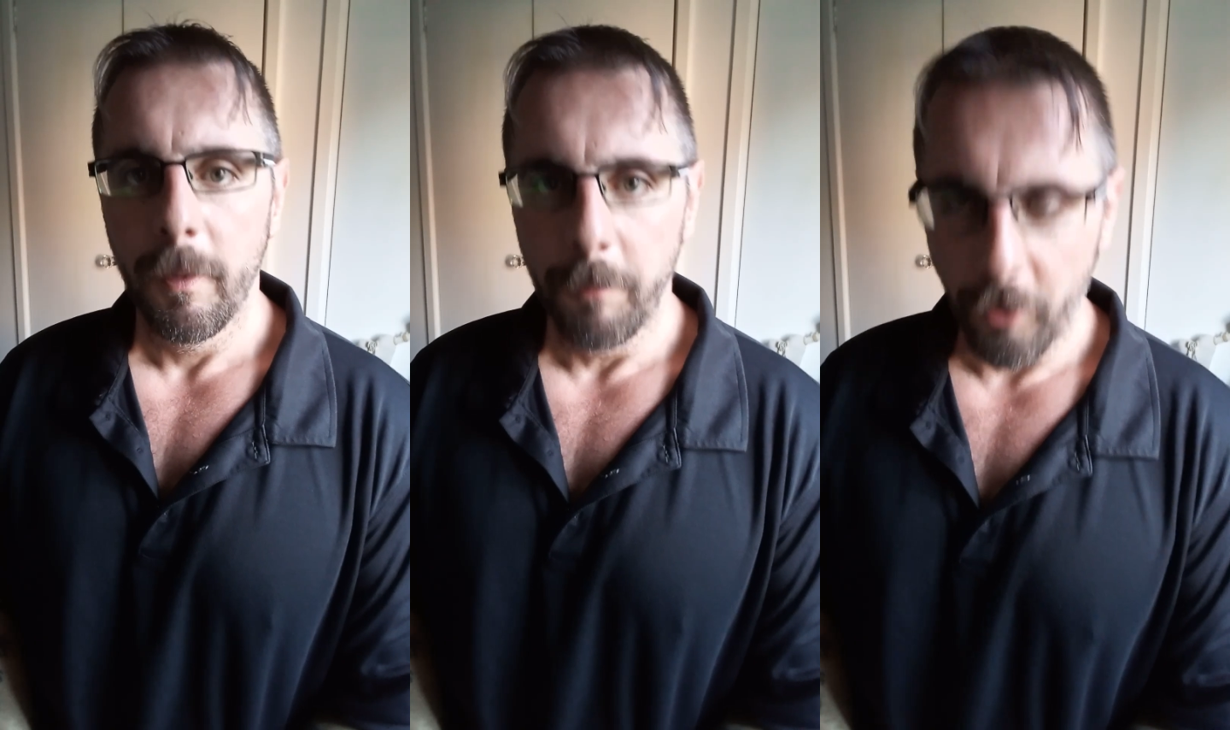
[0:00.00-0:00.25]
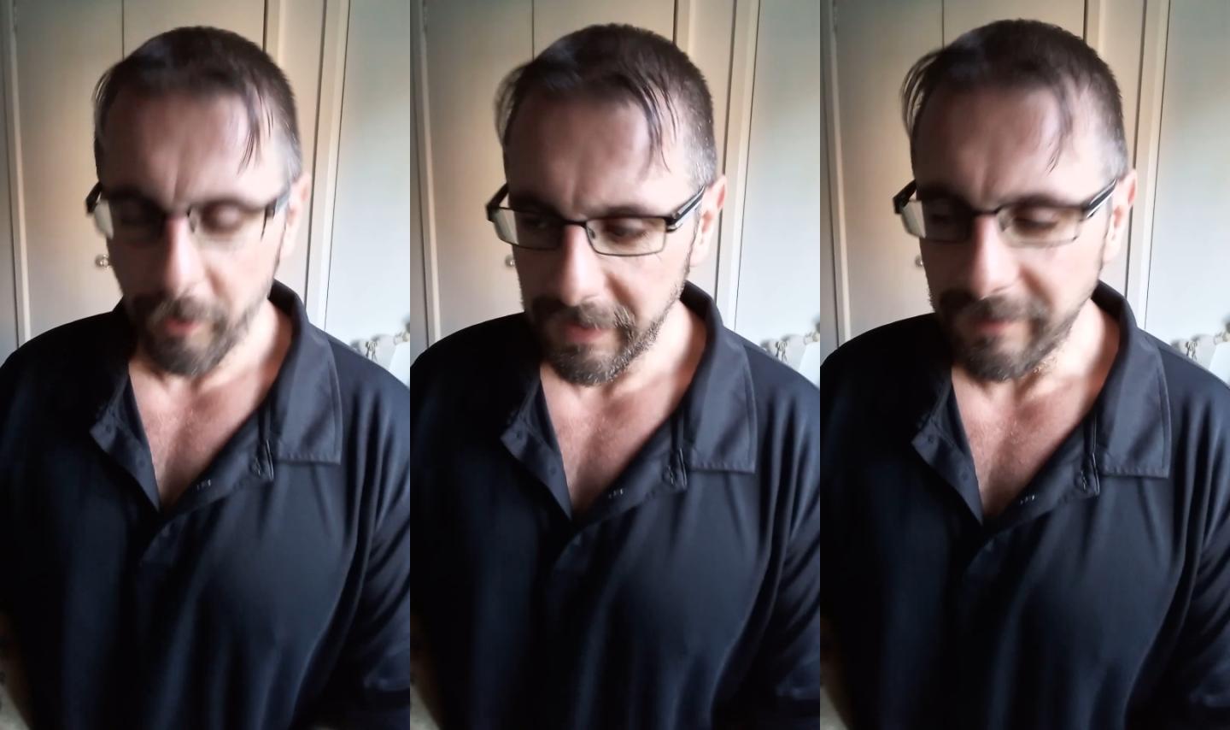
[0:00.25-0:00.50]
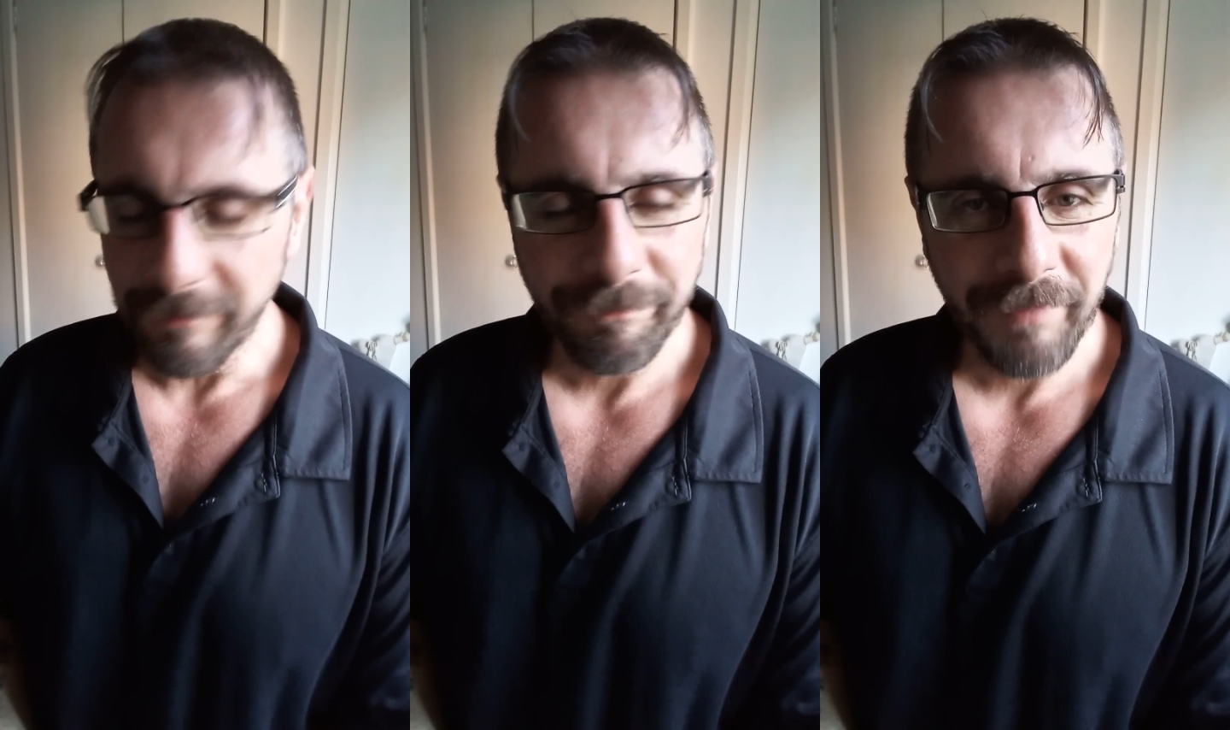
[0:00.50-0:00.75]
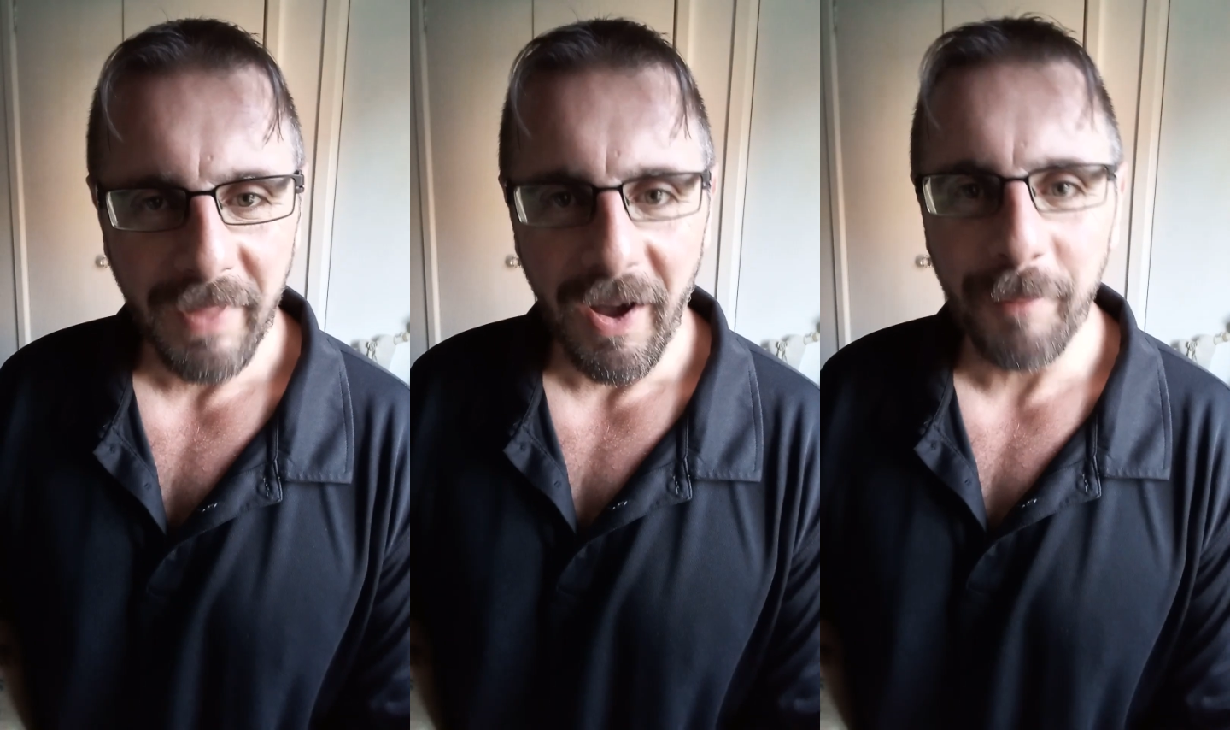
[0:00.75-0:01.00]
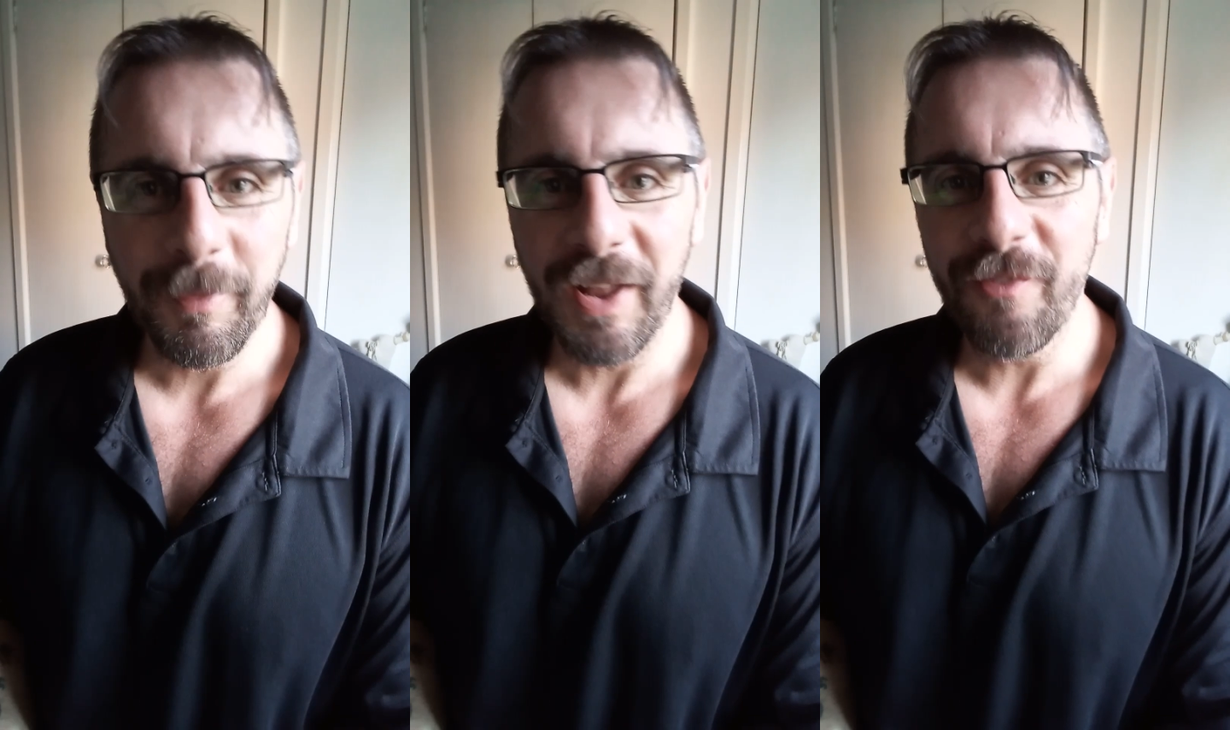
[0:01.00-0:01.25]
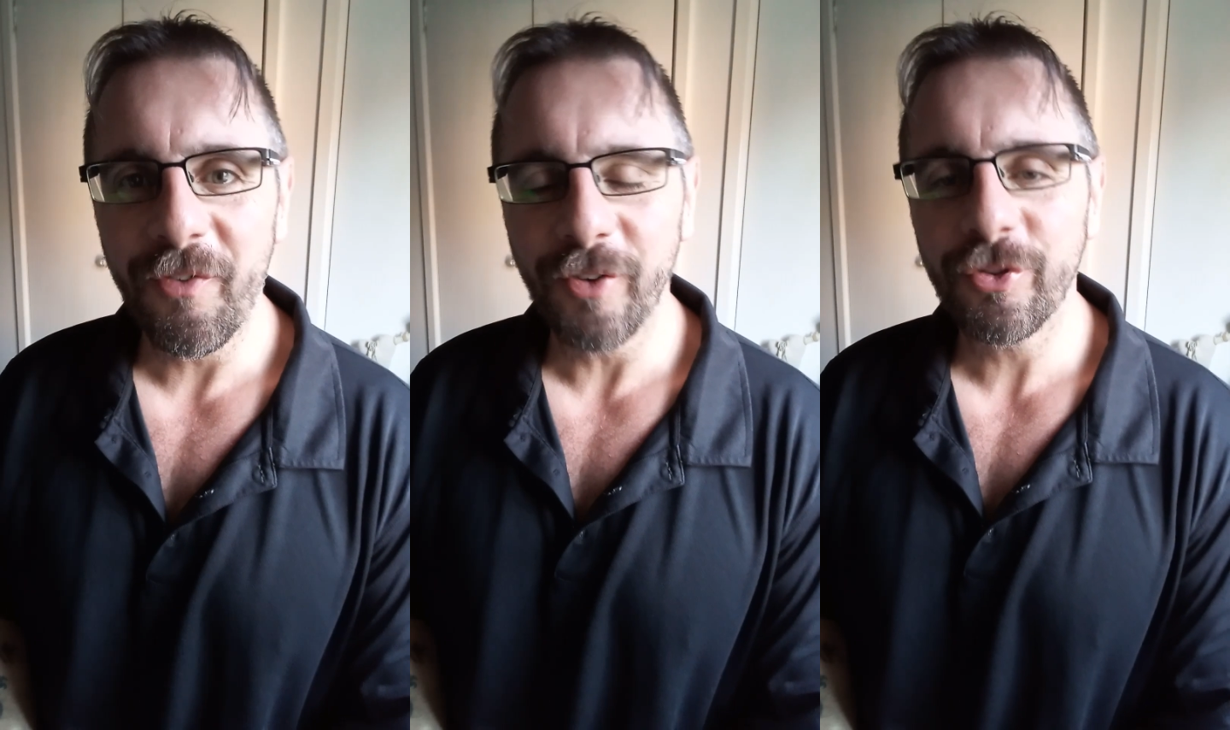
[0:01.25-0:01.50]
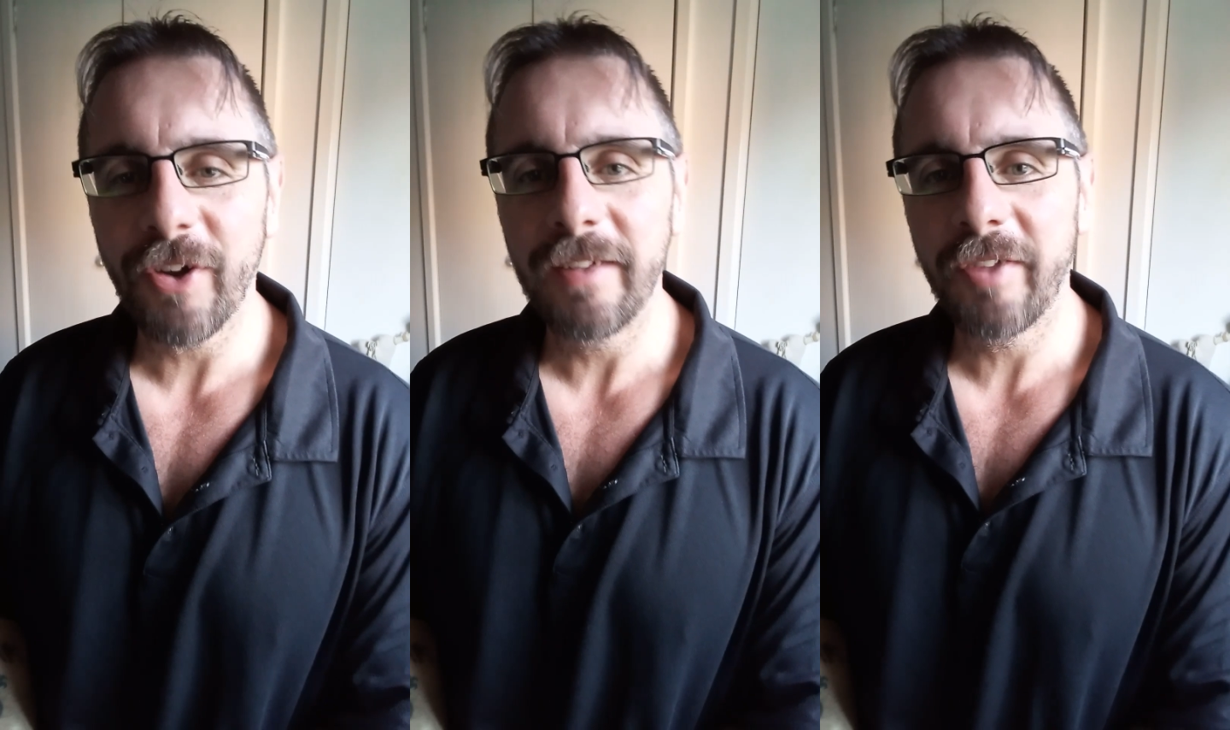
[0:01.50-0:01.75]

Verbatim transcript: Morning. I'm Kenneth Andre,